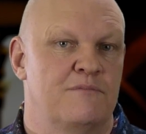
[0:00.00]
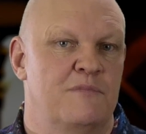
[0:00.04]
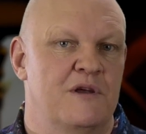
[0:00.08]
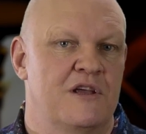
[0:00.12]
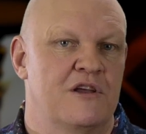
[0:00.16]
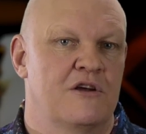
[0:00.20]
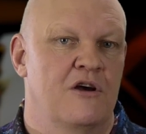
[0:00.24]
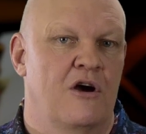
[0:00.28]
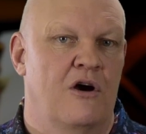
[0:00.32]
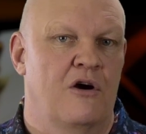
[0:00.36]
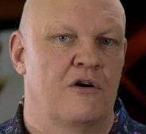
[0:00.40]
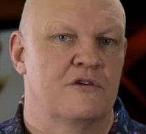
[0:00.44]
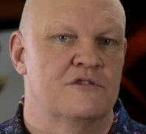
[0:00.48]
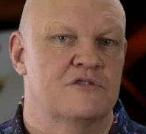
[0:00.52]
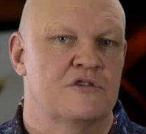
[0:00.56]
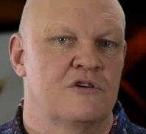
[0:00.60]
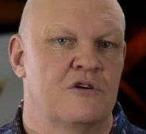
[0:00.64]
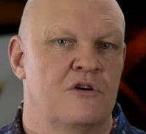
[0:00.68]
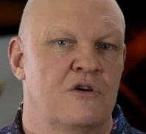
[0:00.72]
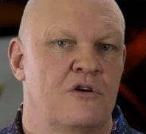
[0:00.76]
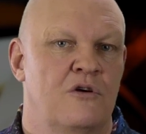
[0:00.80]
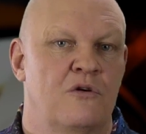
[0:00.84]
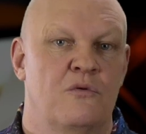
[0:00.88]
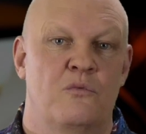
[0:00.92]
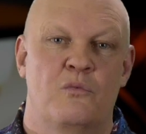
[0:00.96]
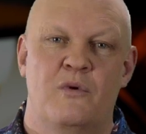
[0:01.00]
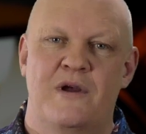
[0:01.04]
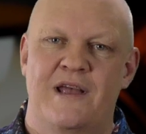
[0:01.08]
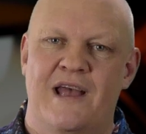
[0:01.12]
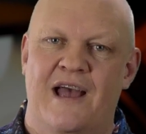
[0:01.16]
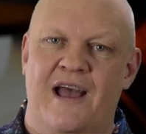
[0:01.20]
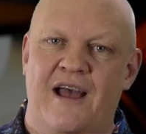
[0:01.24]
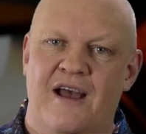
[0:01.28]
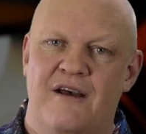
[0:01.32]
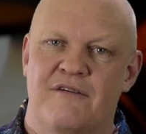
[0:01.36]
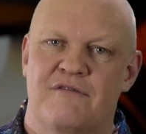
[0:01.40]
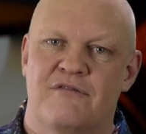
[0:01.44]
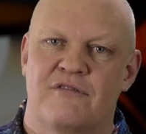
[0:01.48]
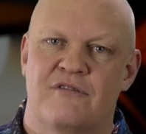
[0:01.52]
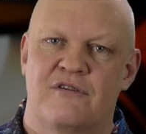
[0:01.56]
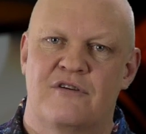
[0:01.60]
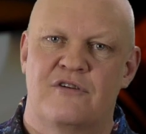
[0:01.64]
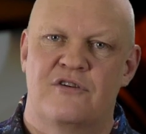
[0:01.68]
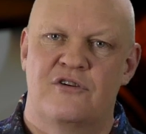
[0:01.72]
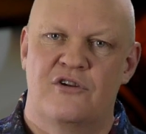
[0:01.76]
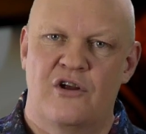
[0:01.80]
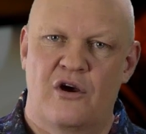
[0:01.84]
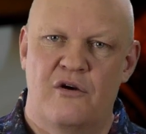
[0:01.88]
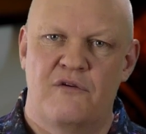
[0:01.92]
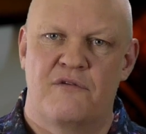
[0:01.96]
because we have
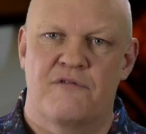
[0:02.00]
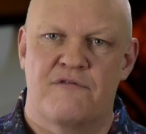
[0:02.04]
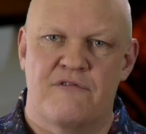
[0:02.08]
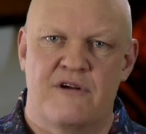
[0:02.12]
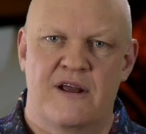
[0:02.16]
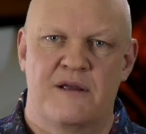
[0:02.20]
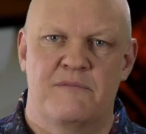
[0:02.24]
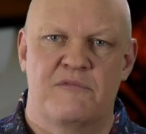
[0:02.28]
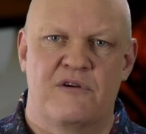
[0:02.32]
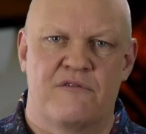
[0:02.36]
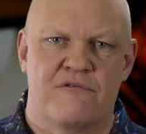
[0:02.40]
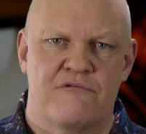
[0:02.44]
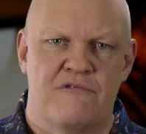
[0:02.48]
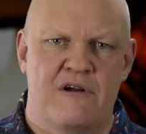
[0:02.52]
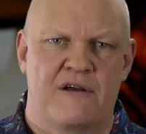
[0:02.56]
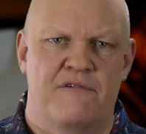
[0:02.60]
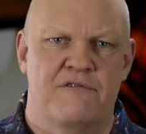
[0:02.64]
no frame of